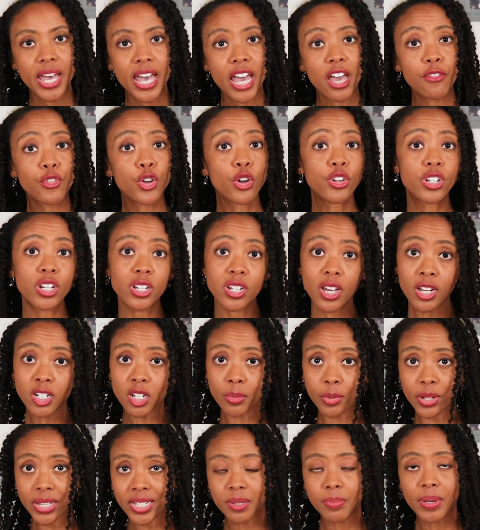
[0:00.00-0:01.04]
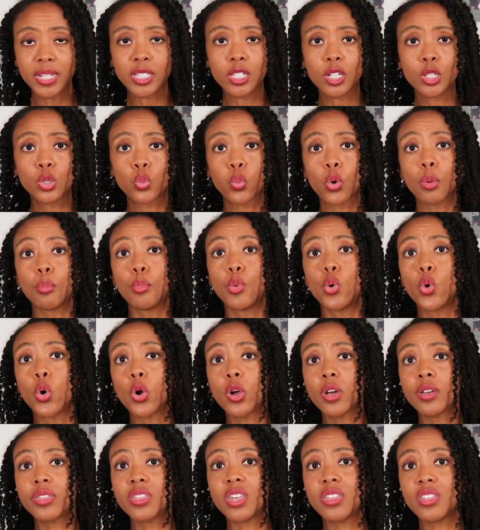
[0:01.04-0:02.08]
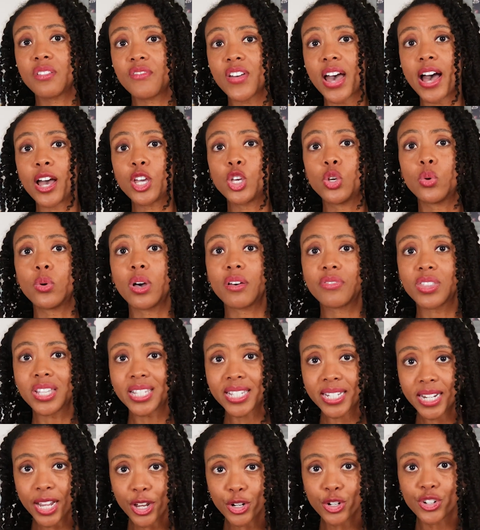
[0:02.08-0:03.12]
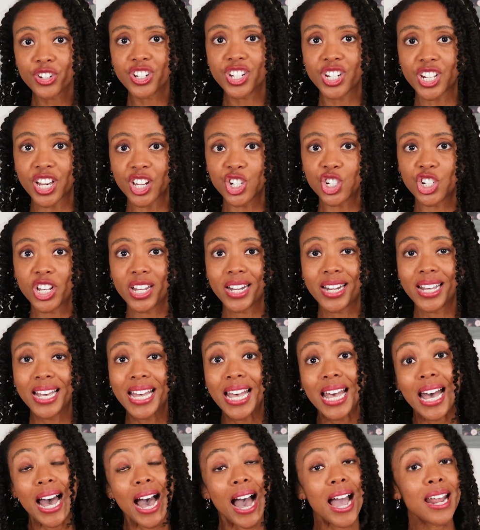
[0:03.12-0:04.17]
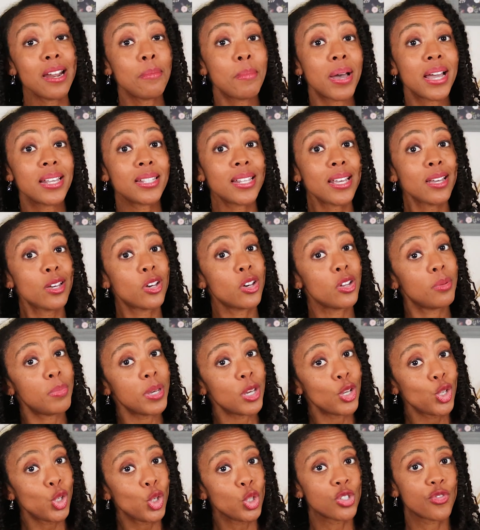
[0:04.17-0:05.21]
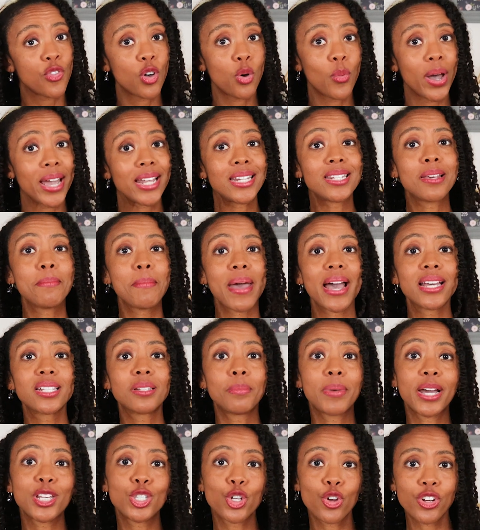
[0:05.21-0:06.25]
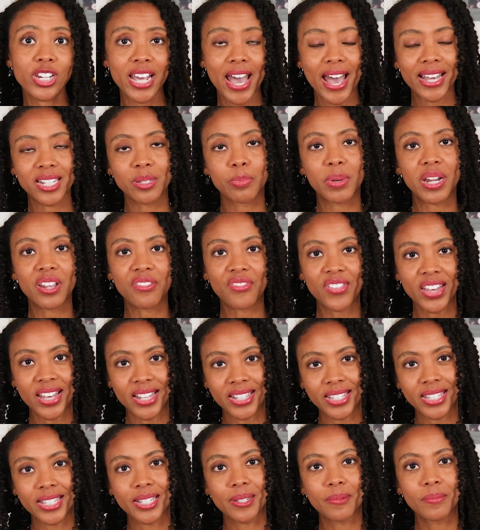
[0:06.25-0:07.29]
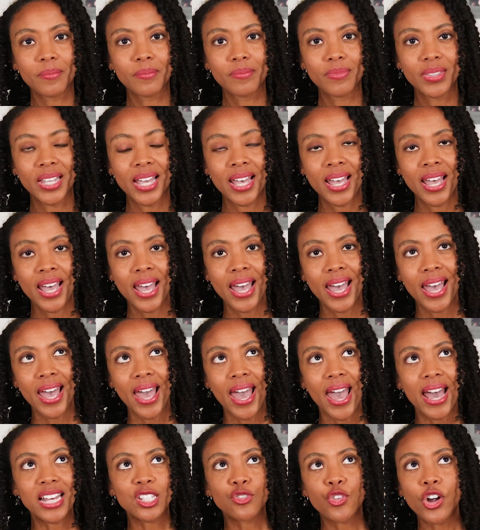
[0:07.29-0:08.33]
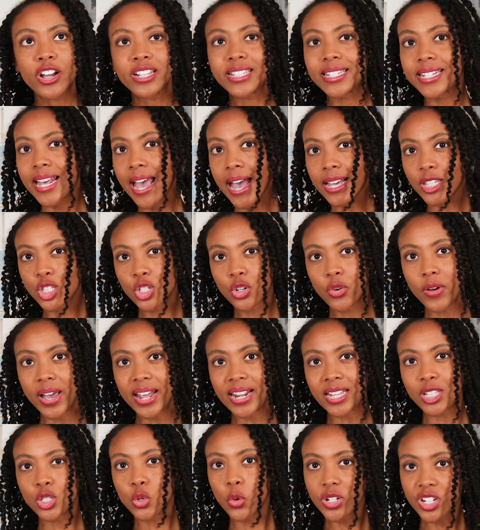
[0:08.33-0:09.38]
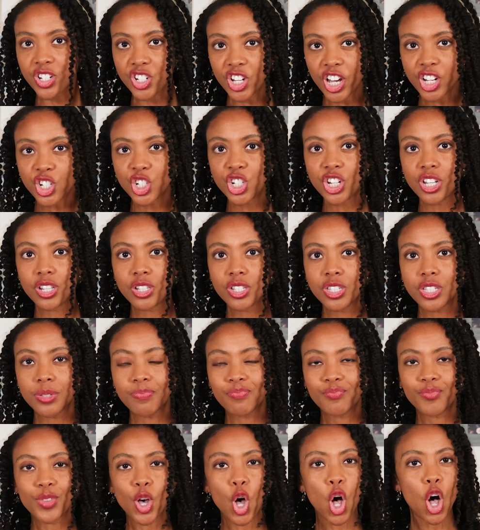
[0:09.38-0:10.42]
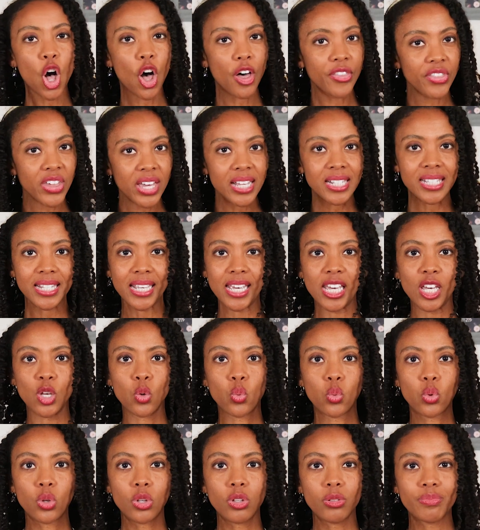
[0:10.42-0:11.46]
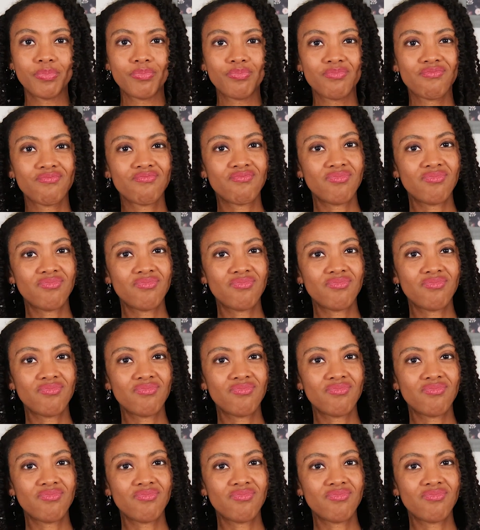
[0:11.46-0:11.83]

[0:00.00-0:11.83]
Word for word: If your deductible expenses were more than the value of the standard deduction, itemizing could be a useful way to maximize your tax benefits. As far as tax credits or deductions, all things equal,